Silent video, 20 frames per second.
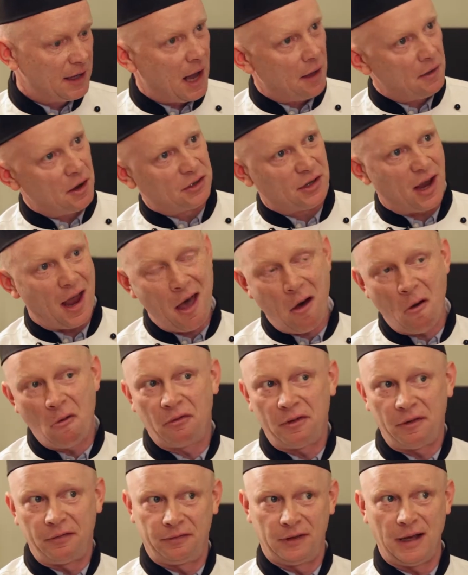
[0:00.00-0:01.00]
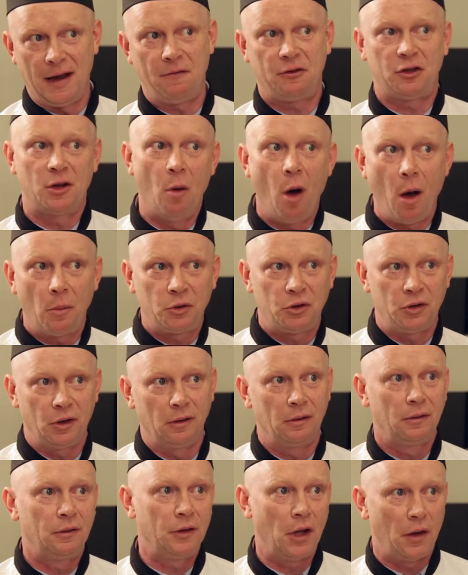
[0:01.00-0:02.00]
out that it's a healthy, flavoursome
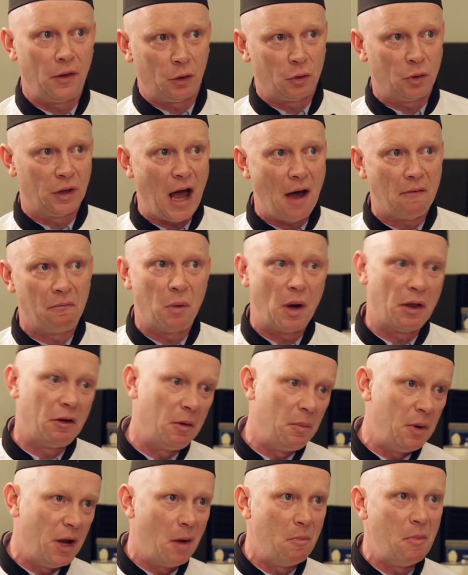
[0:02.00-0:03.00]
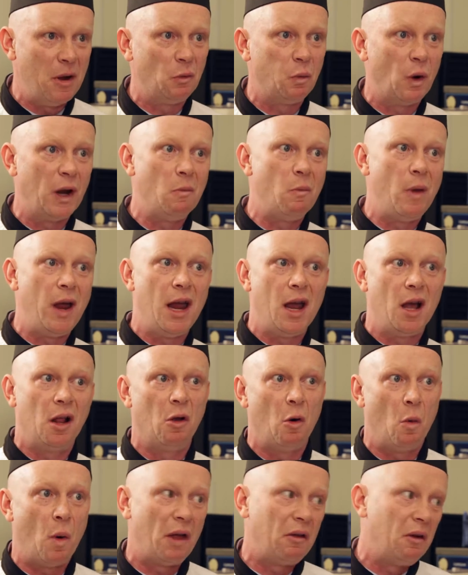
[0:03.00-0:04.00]
option that they could have, whether it be a midweek meal
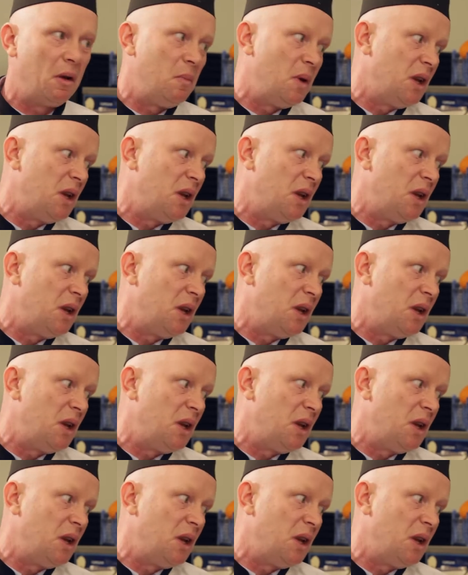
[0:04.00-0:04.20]
or whether it